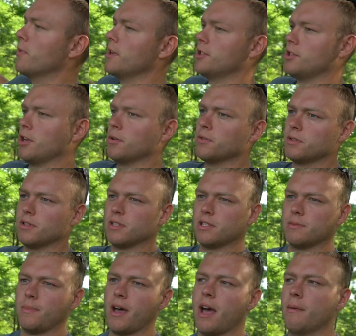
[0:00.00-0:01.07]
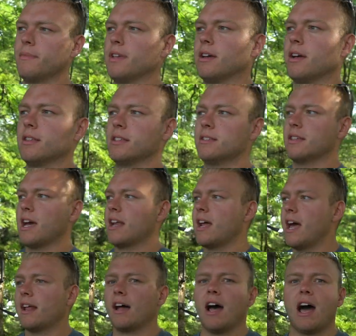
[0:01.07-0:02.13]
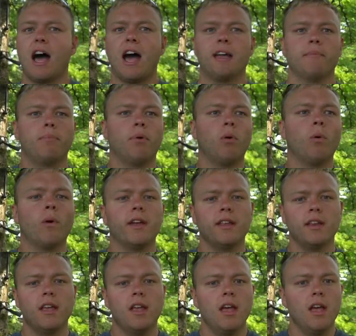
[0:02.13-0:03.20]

we chose this spot because it's kind of at a high point